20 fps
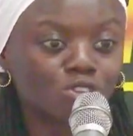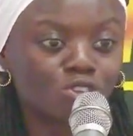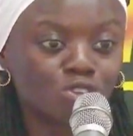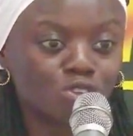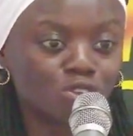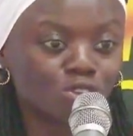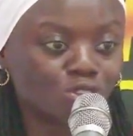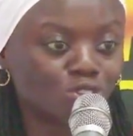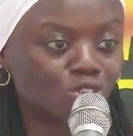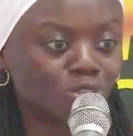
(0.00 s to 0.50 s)

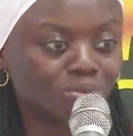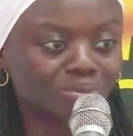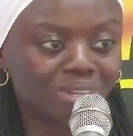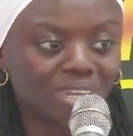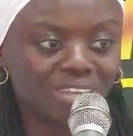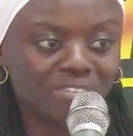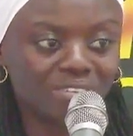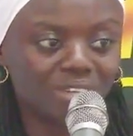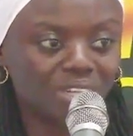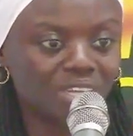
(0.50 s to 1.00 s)
those who believe
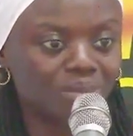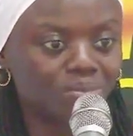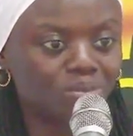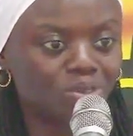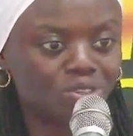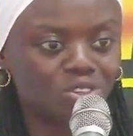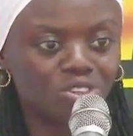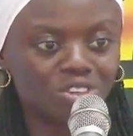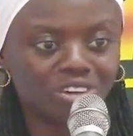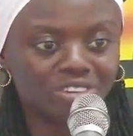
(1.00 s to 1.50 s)
in the beauty
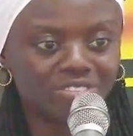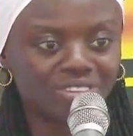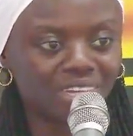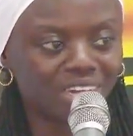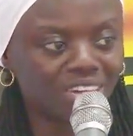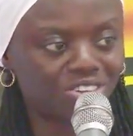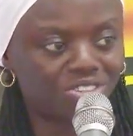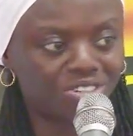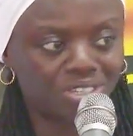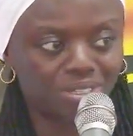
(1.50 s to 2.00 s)
of their
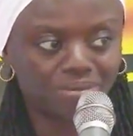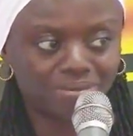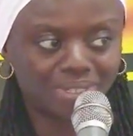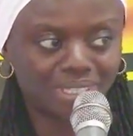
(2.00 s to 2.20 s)
dreams.